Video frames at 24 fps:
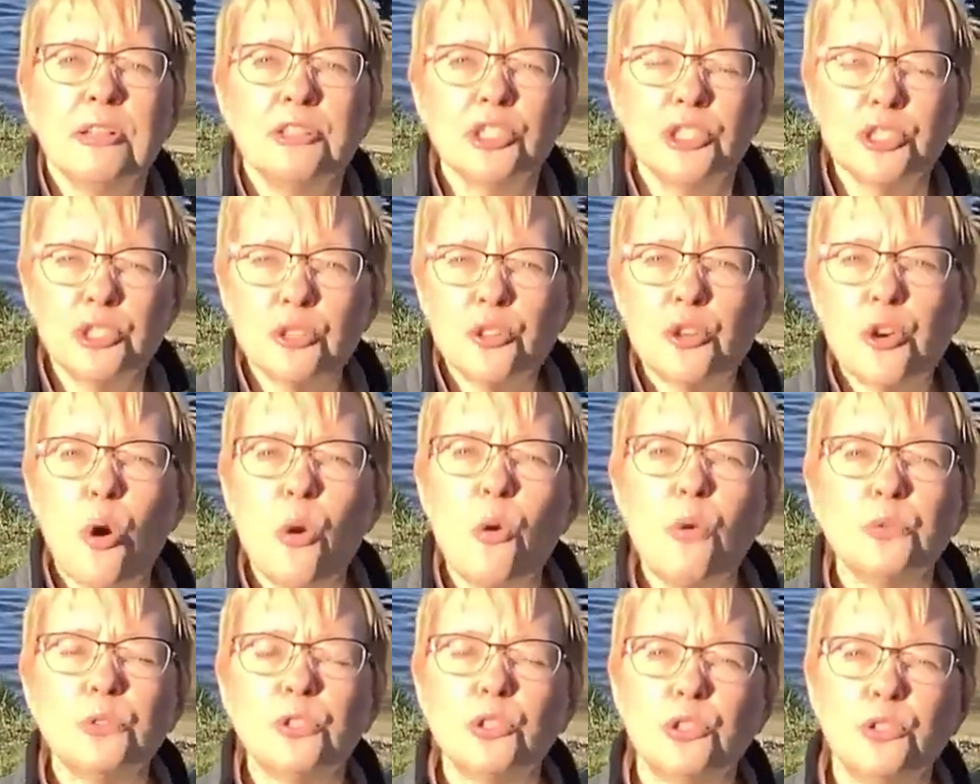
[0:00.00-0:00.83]
Just
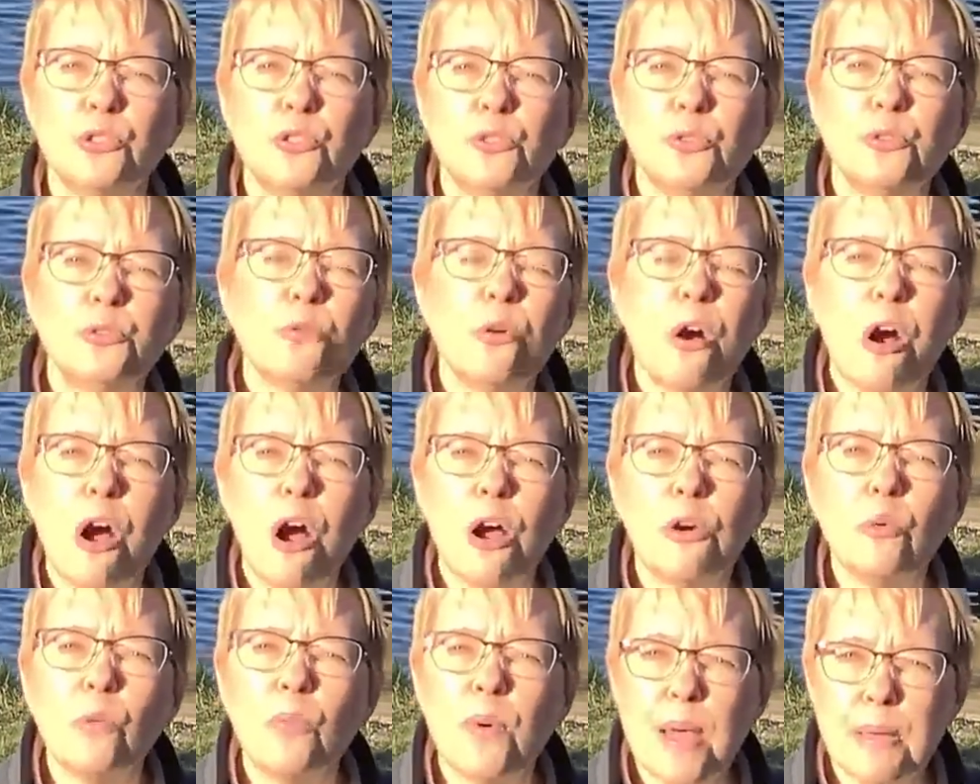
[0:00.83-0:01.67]
go to
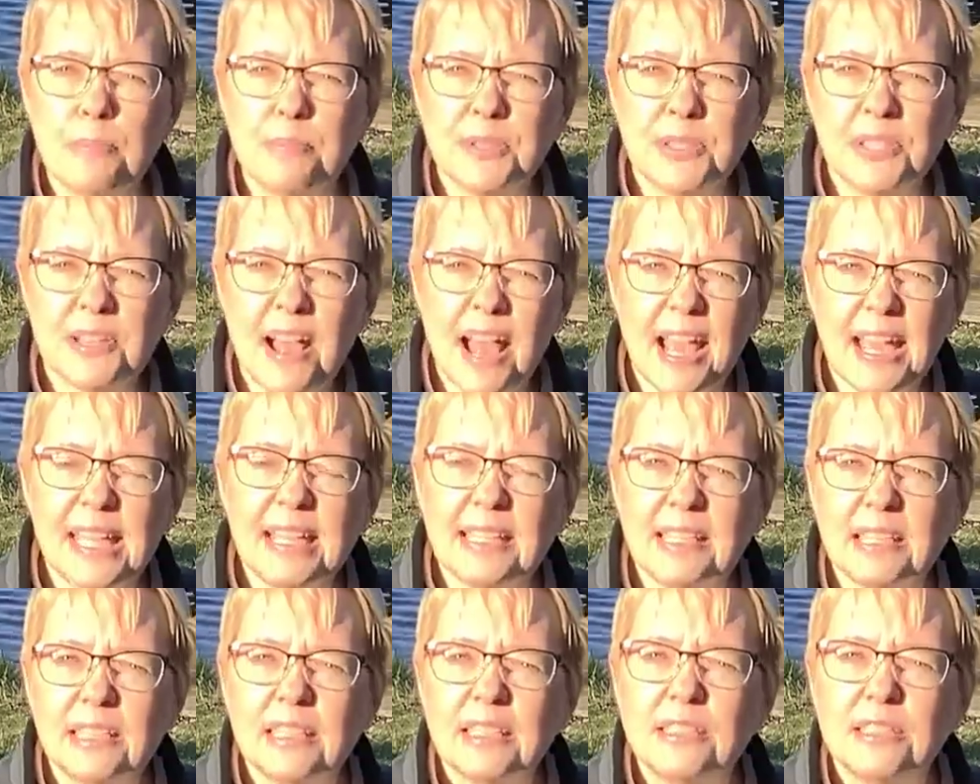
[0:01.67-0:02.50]
our website,
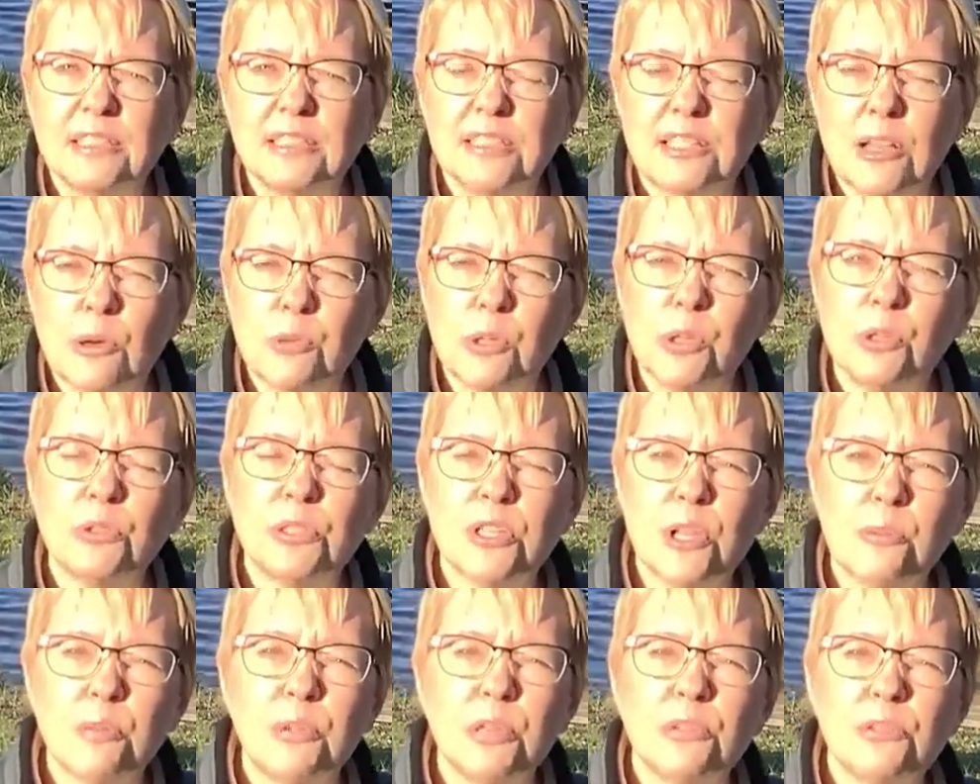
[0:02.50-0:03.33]

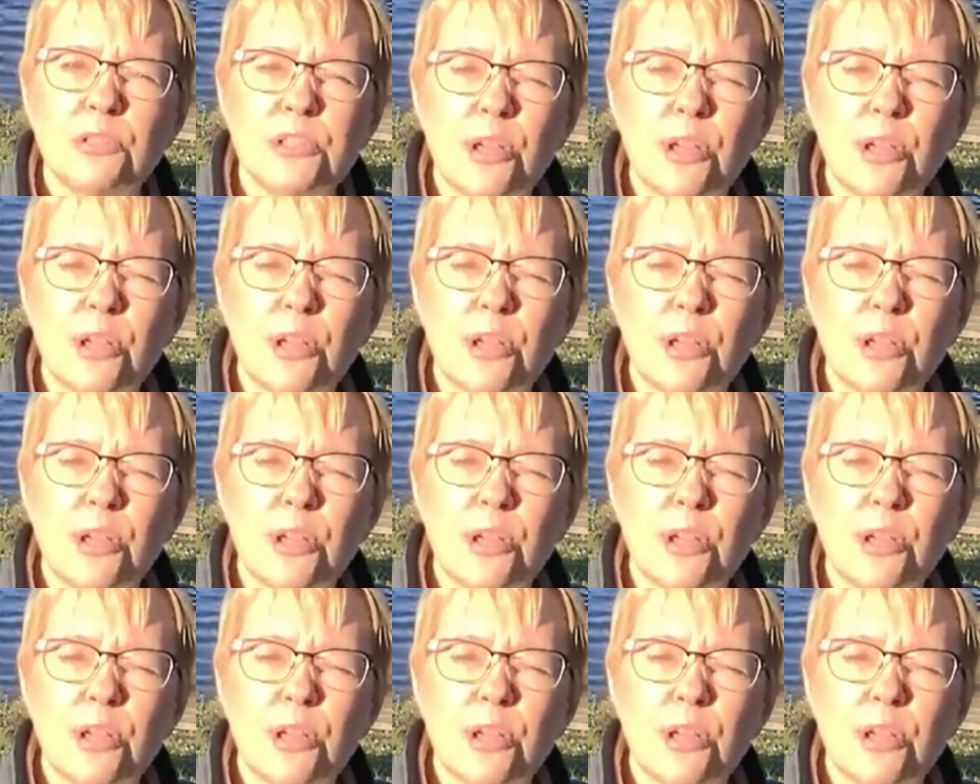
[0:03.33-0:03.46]
www.lcfpd.org,